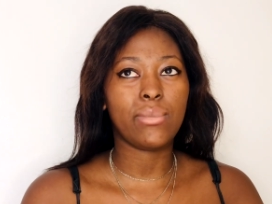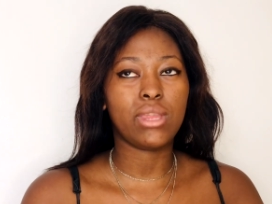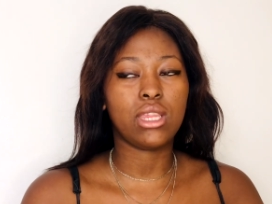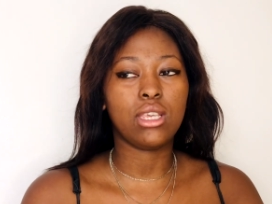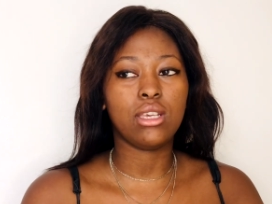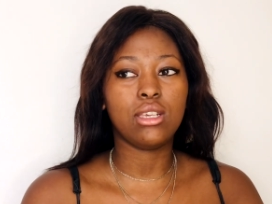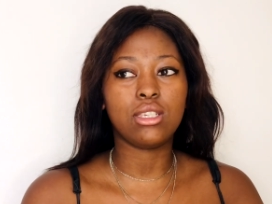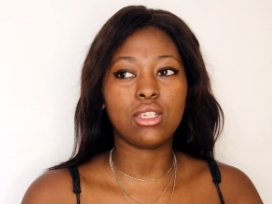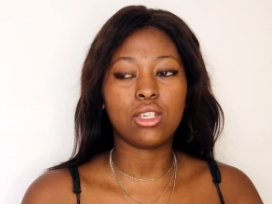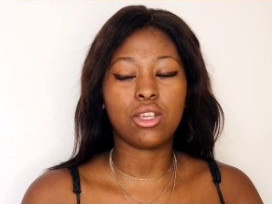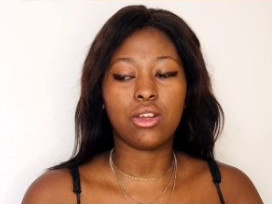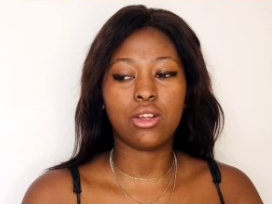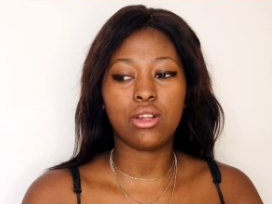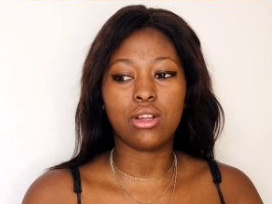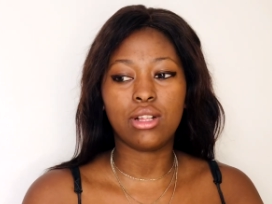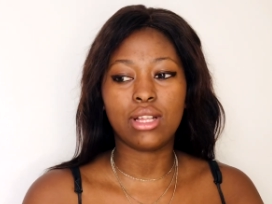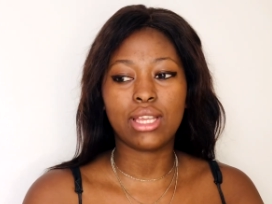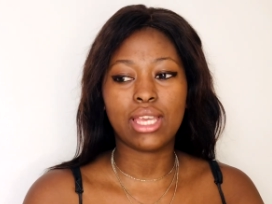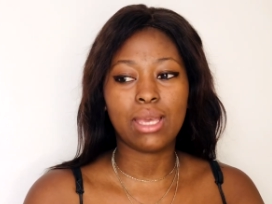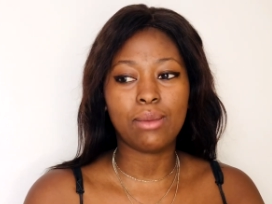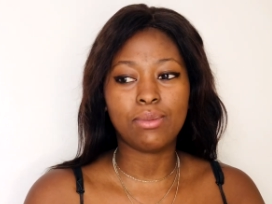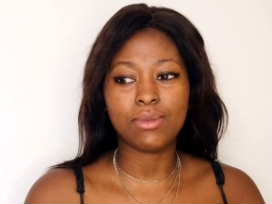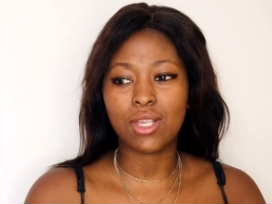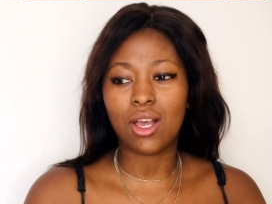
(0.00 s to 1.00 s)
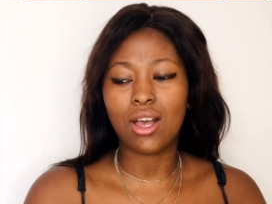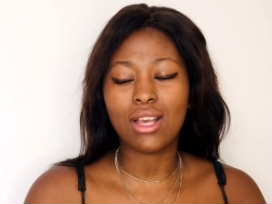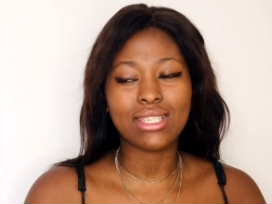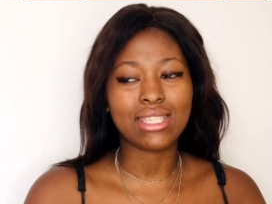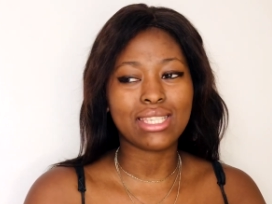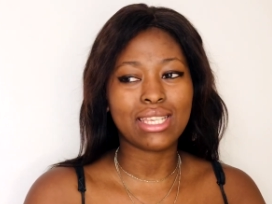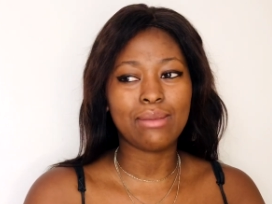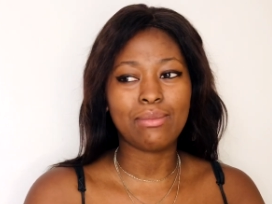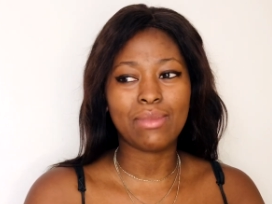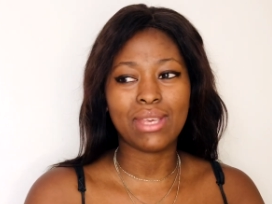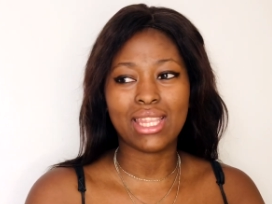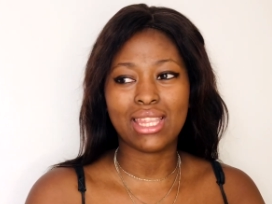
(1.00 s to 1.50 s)
this girl keeps
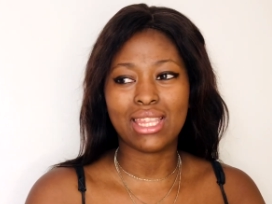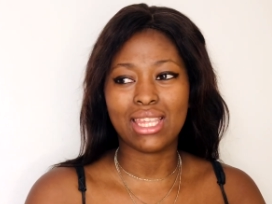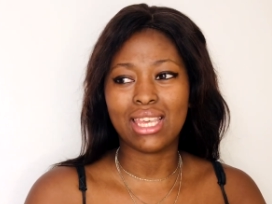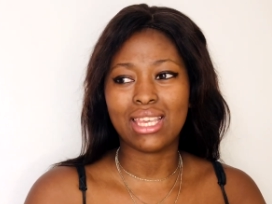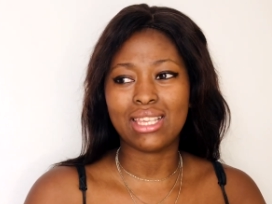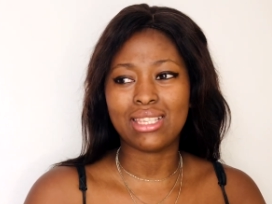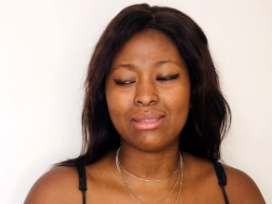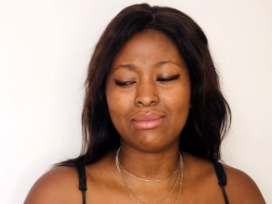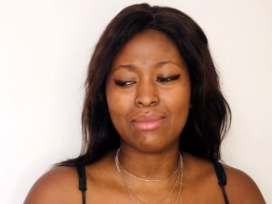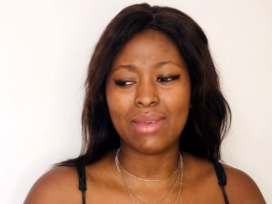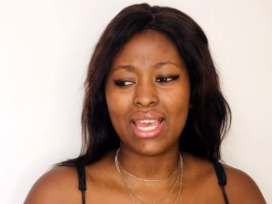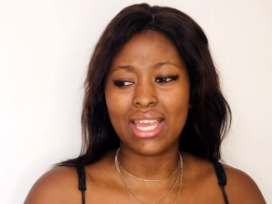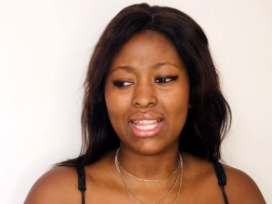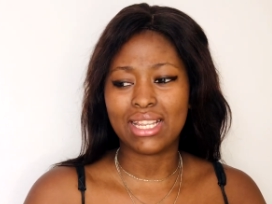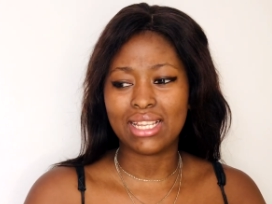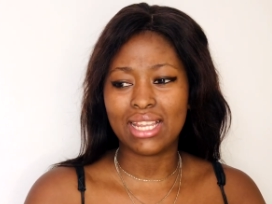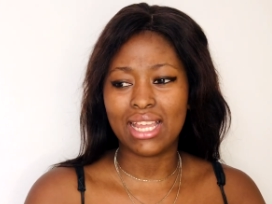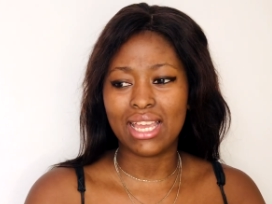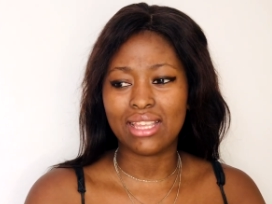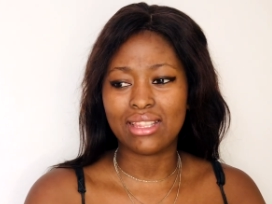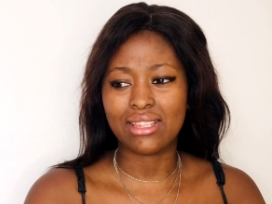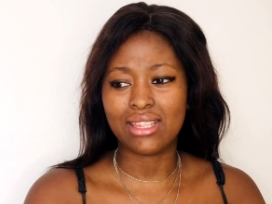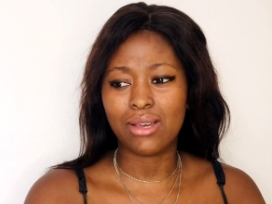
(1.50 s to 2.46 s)
asking me things, man, like,